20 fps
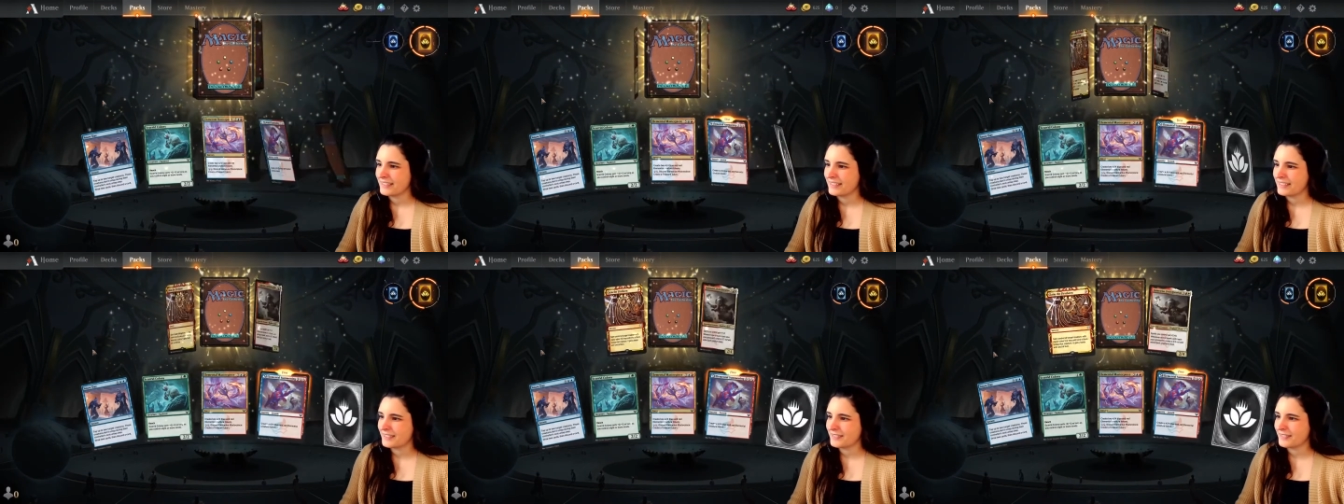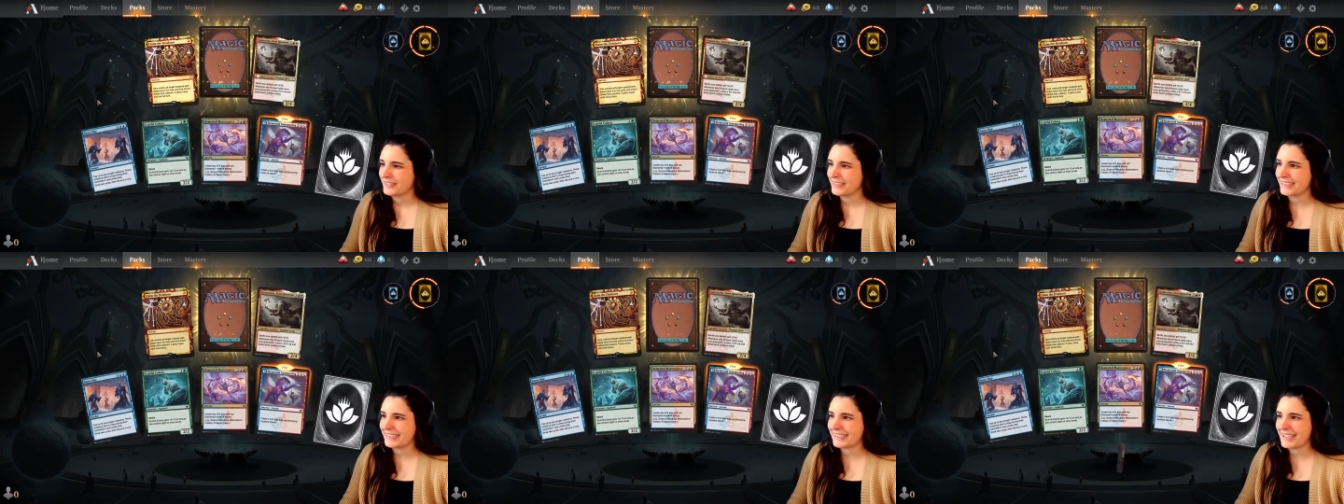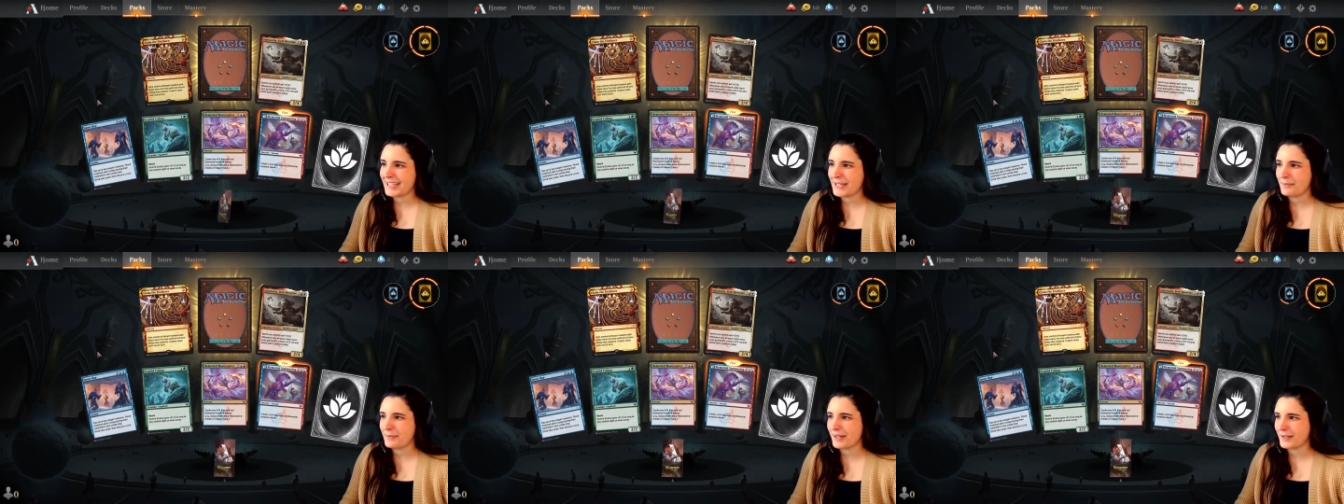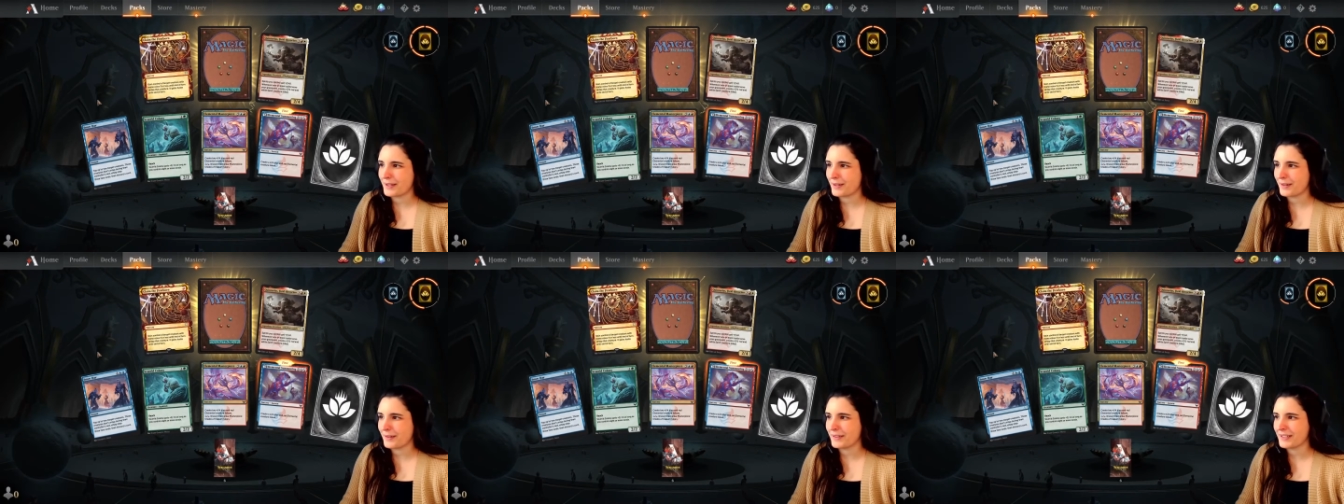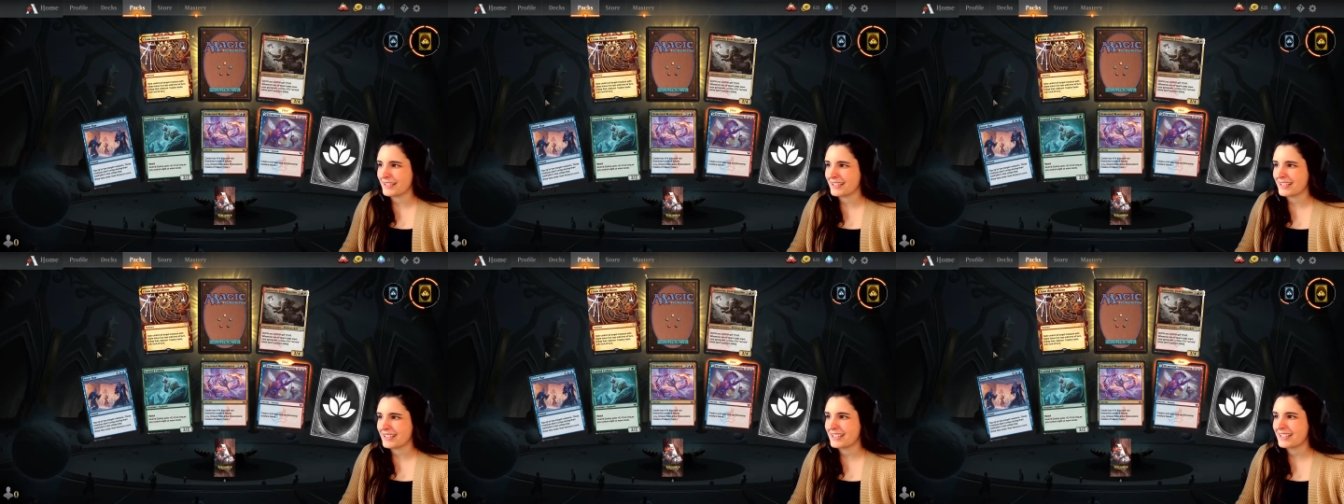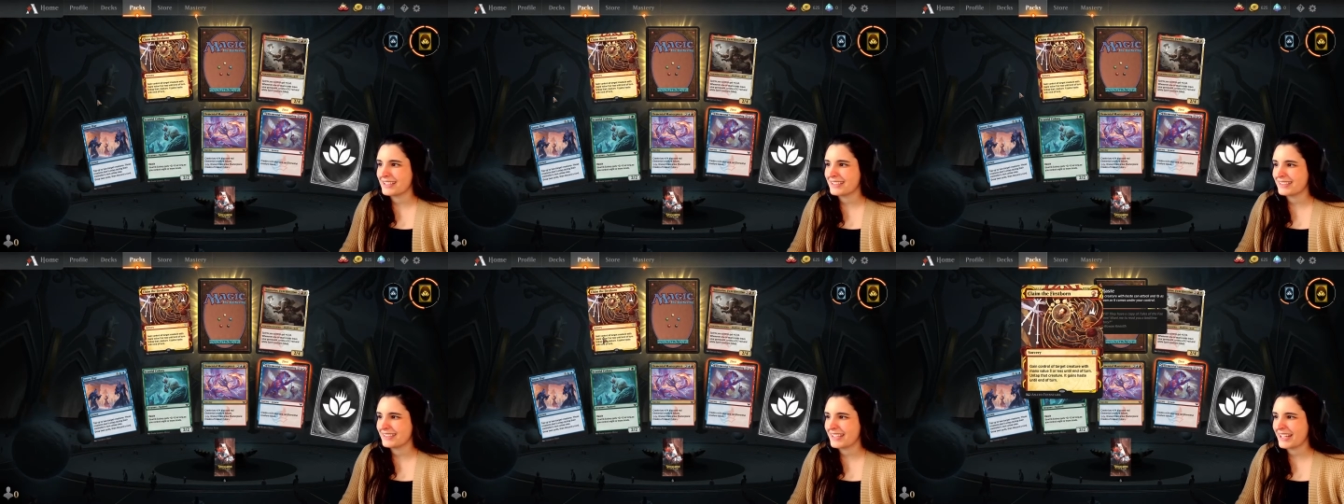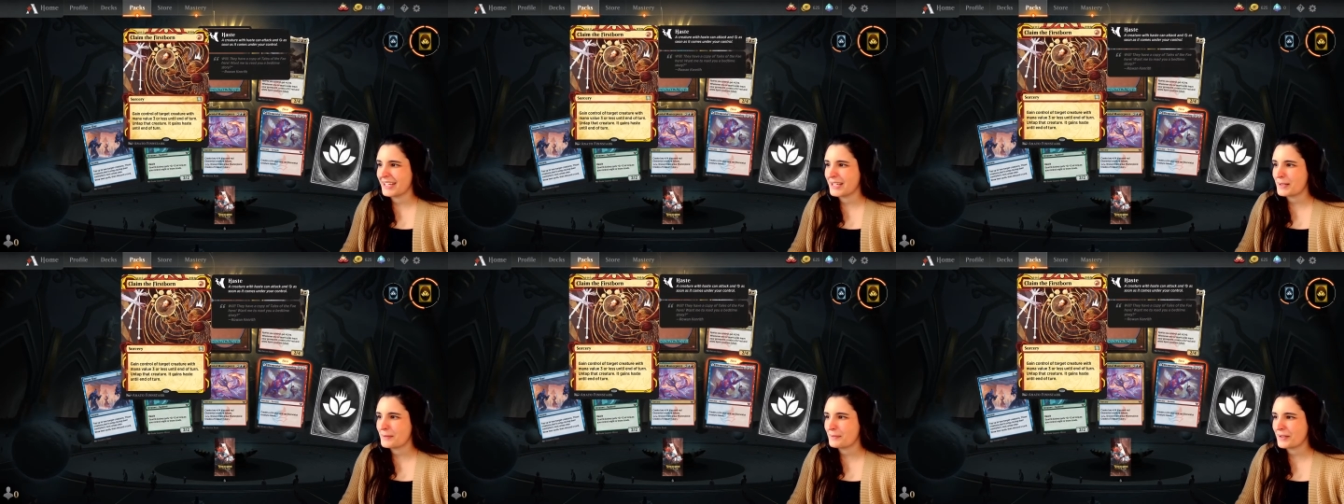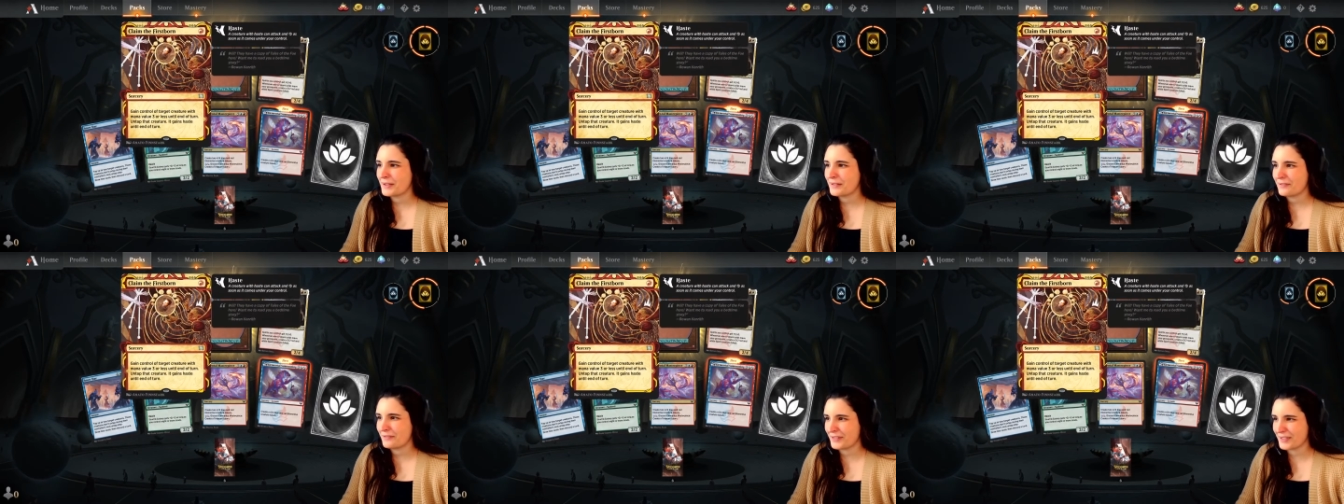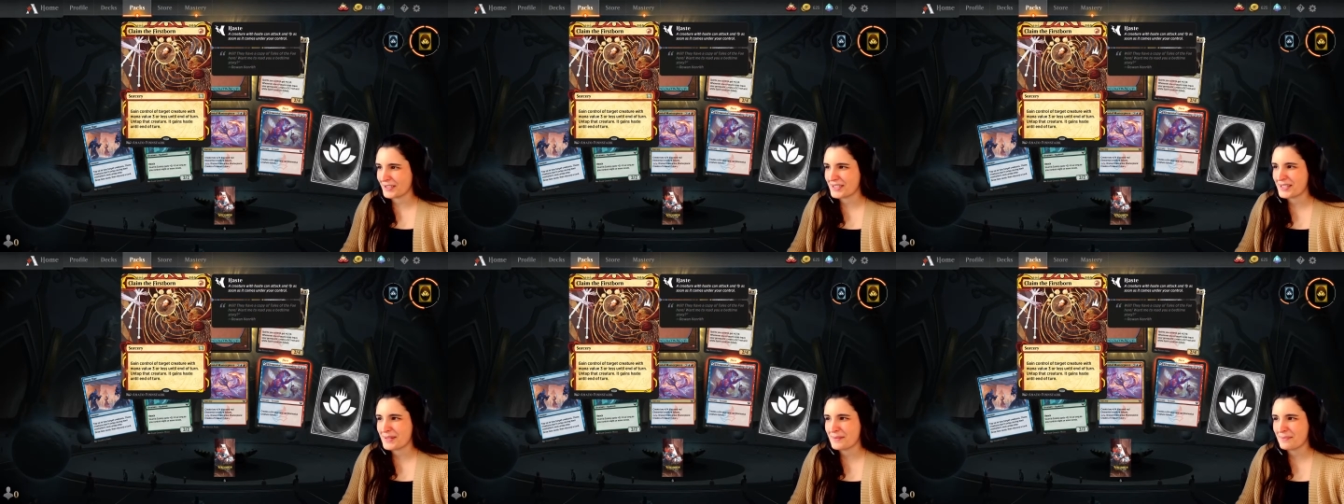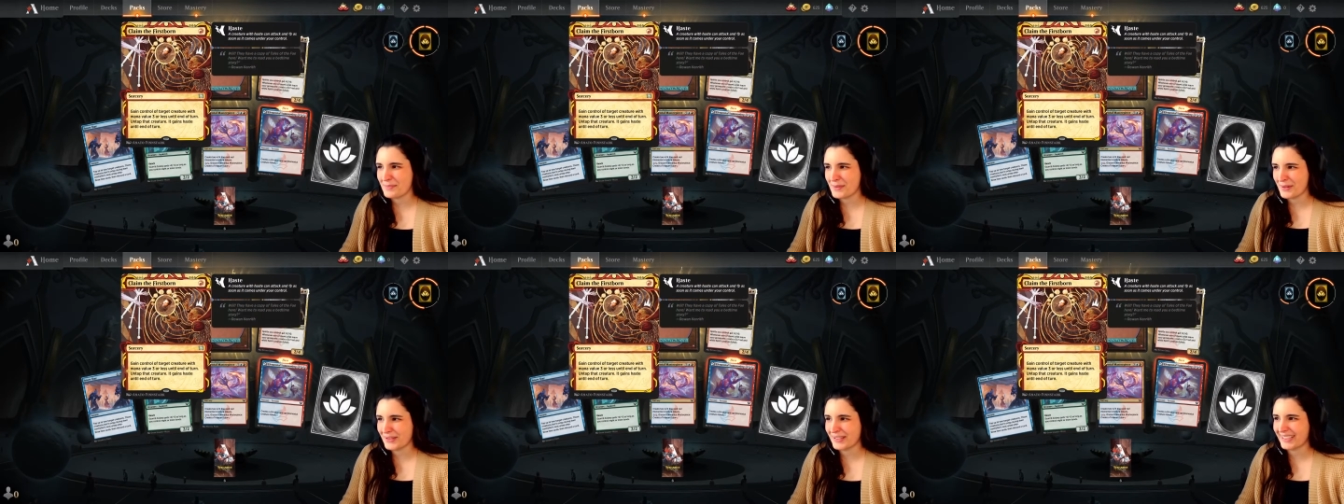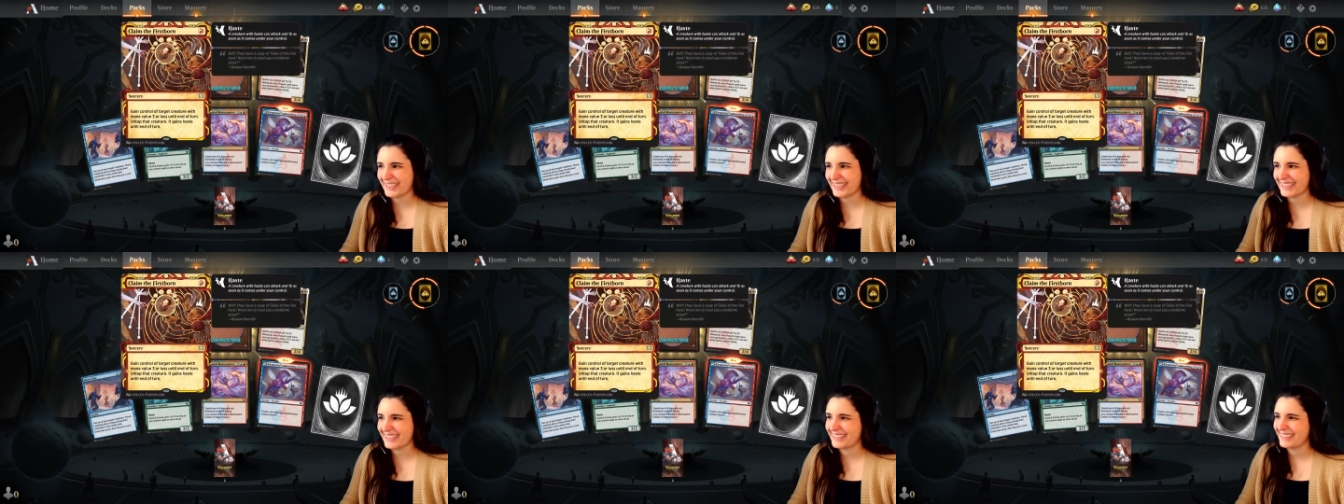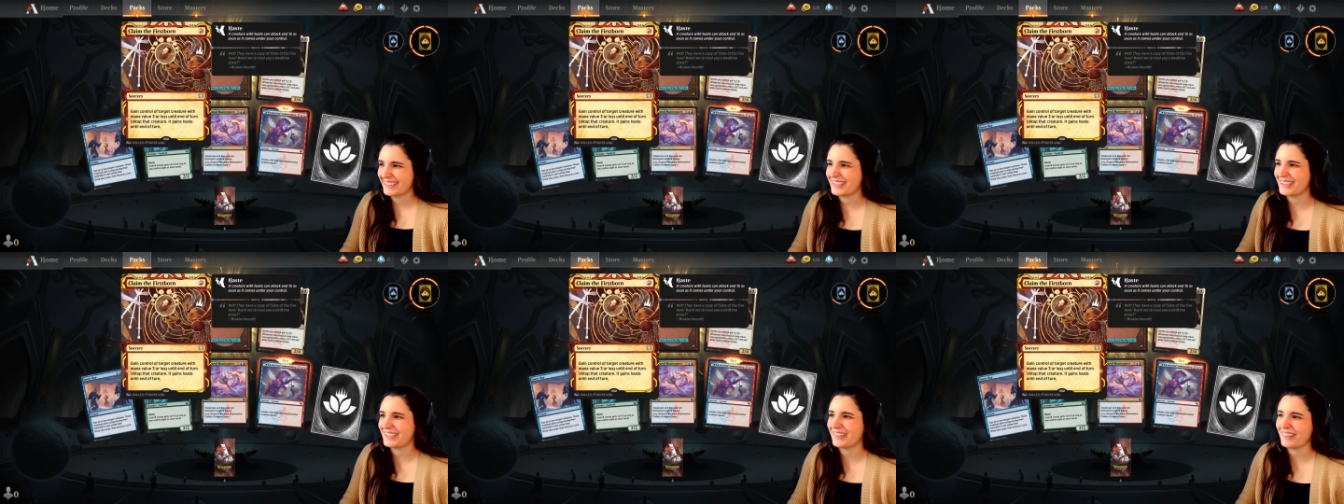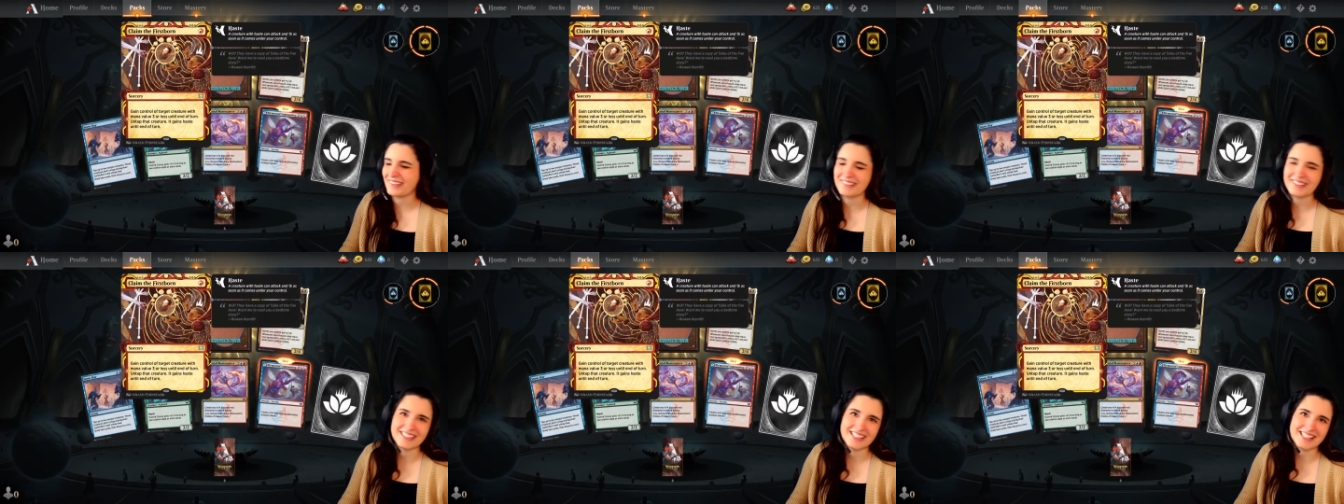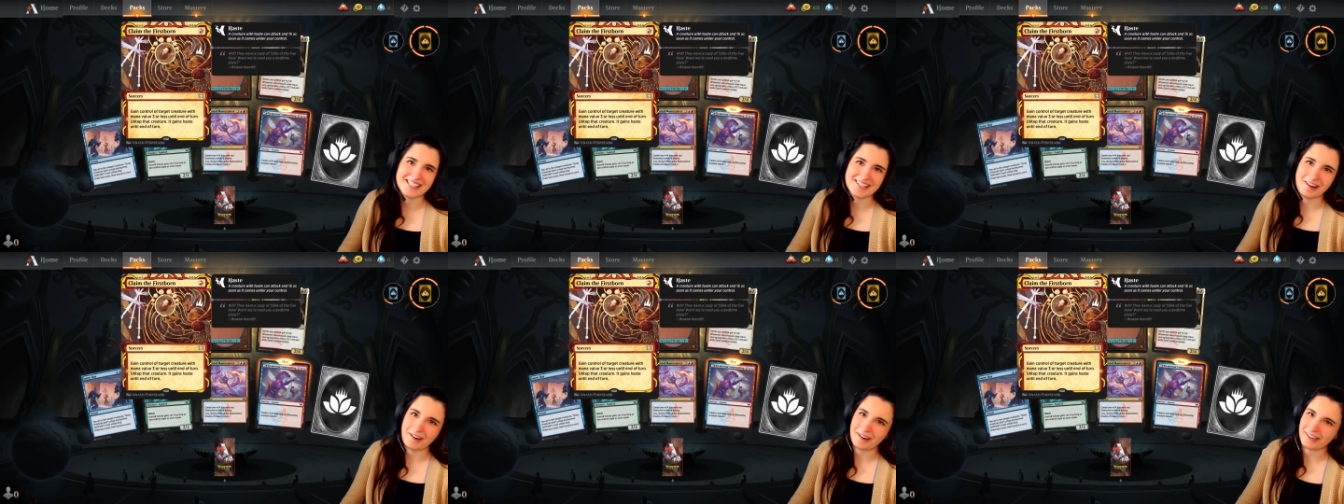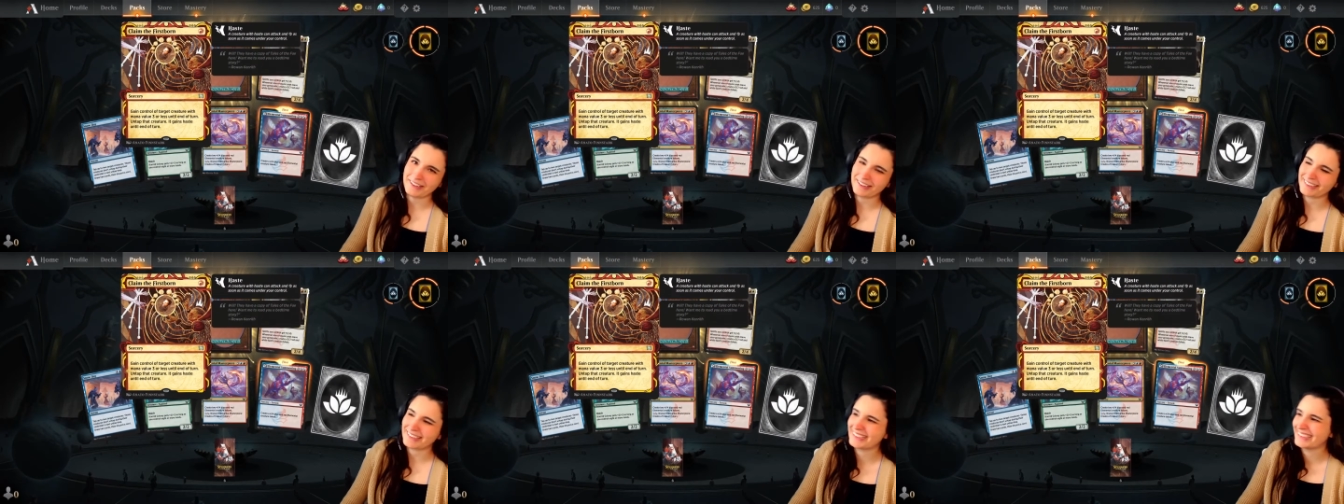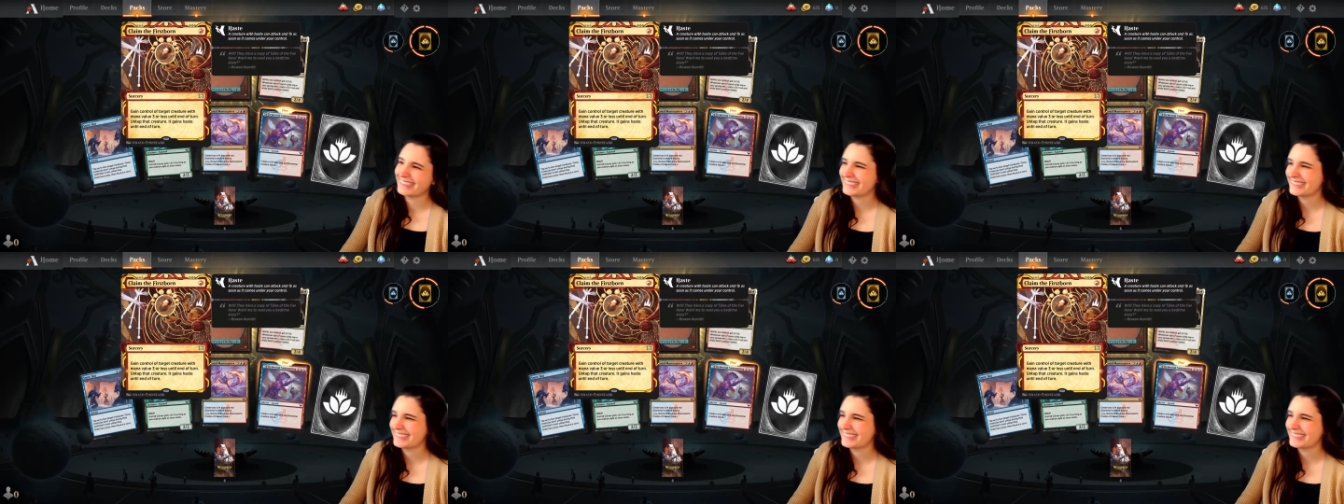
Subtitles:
We're gonna keep on going. Claim the Firstborn. Y'all, this card.